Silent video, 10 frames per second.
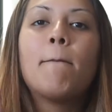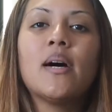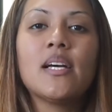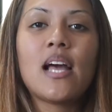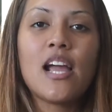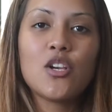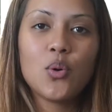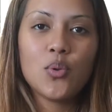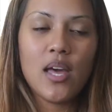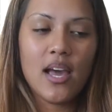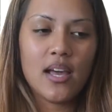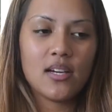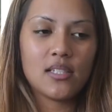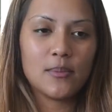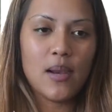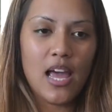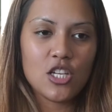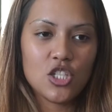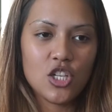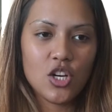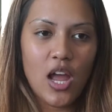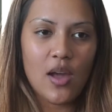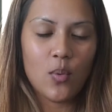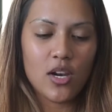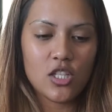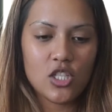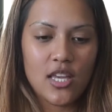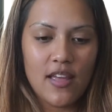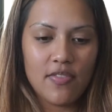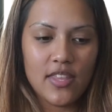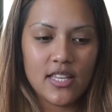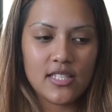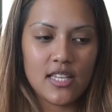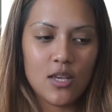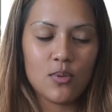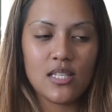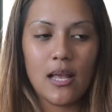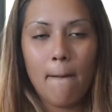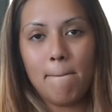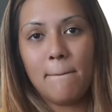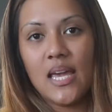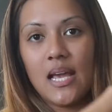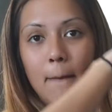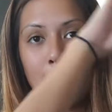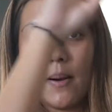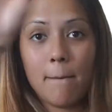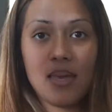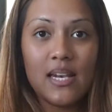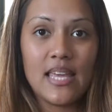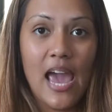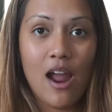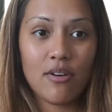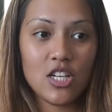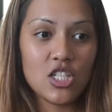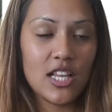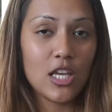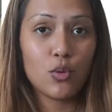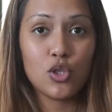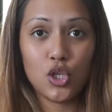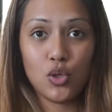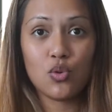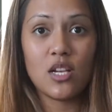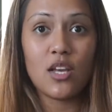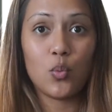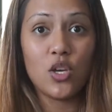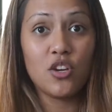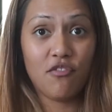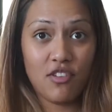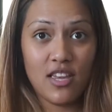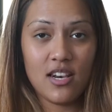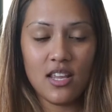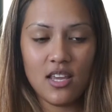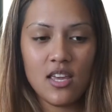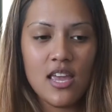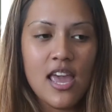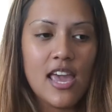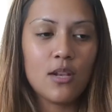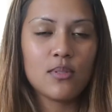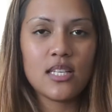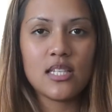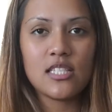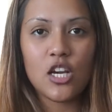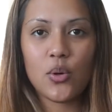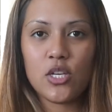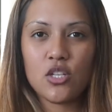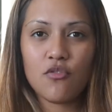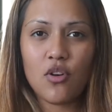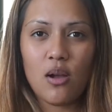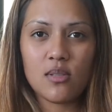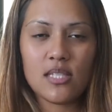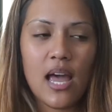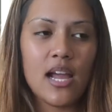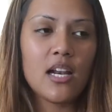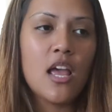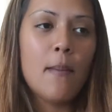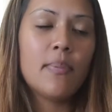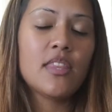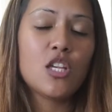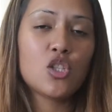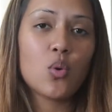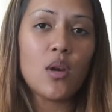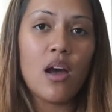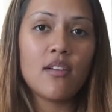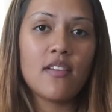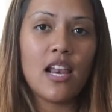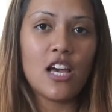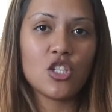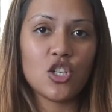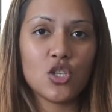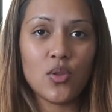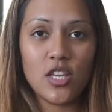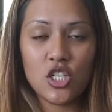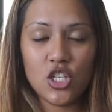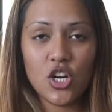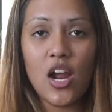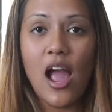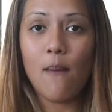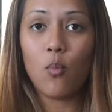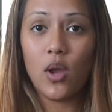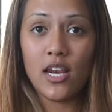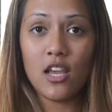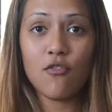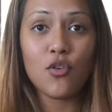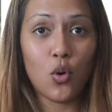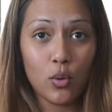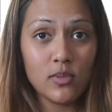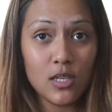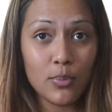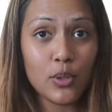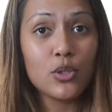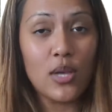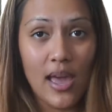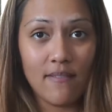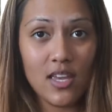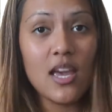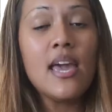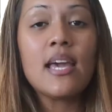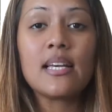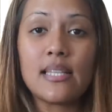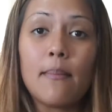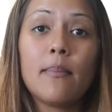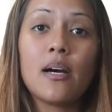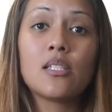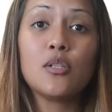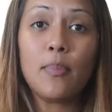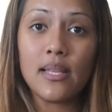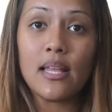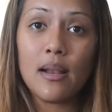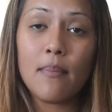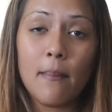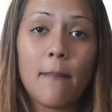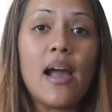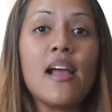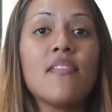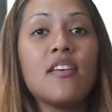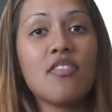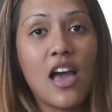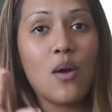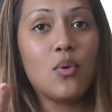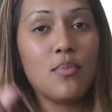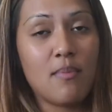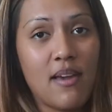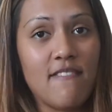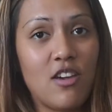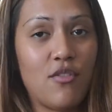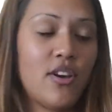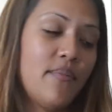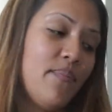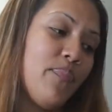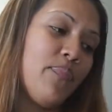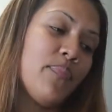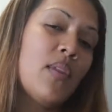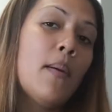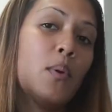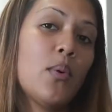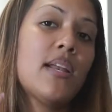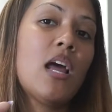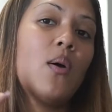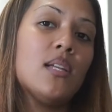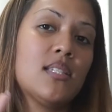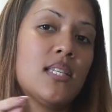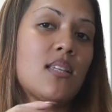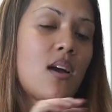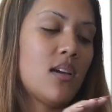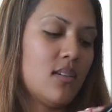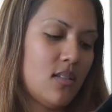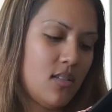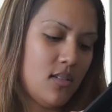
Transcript: but I know that um, last year I wanted to get this. It was like a big pumpkin carriage, like it was huge, like we could fit in it. And it was like the decoration for outside. But they sold out of it last year. So this year I'm waiting for Home Depot to have it because I'm about to pick that up and buy it, and then that will be my favorite. But right now it's the stockings.